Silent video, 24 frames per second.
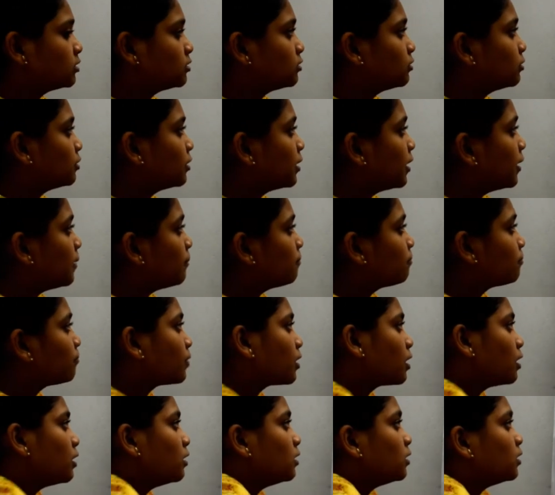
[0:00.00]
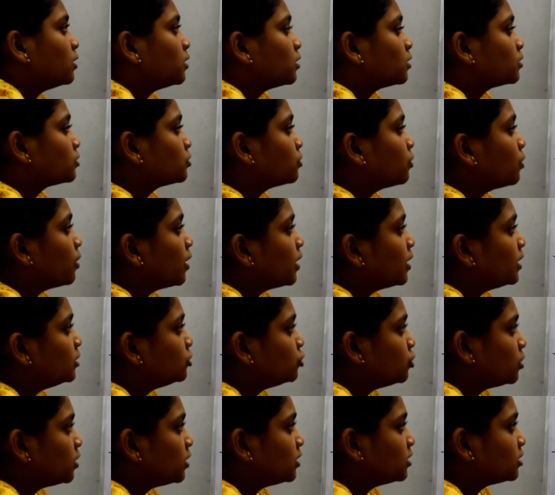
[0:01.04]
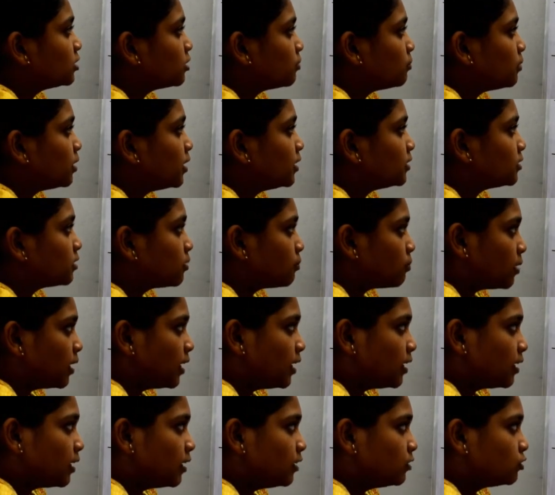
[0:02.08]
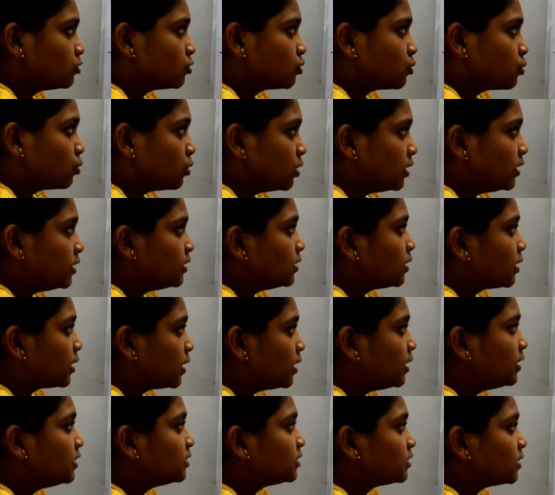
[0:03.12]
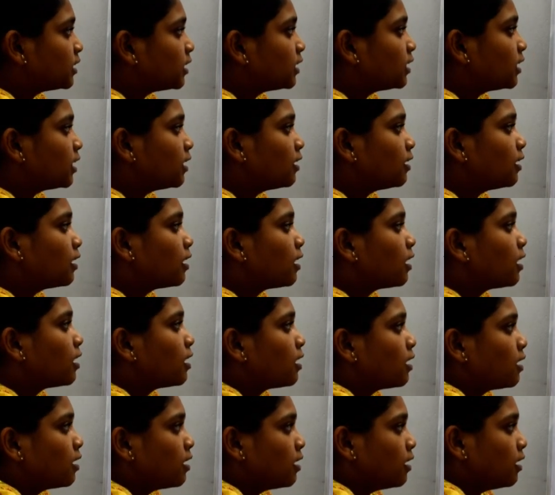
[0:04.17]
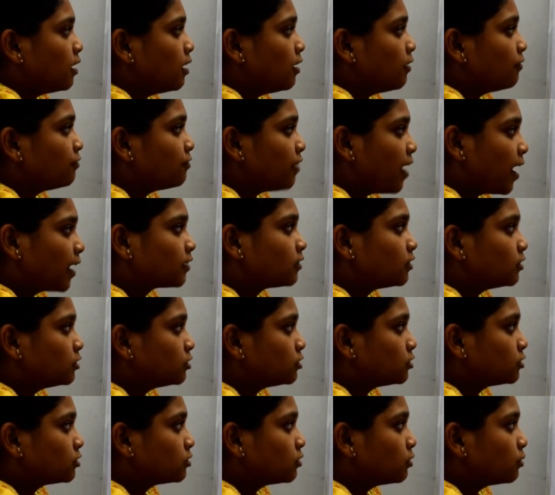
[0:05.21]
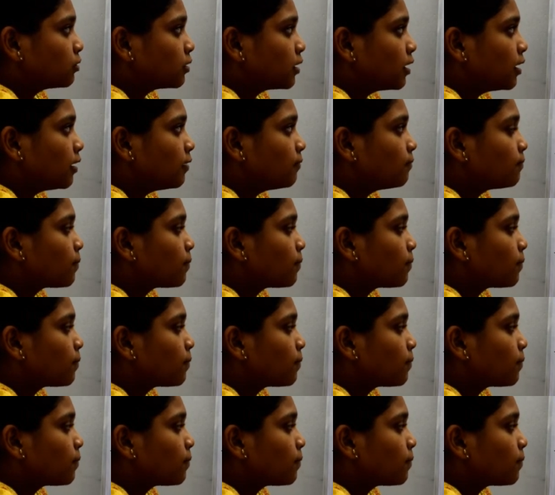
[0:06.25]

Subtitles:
Okay. So an injury stimulates the platelets to release certain factors, okay,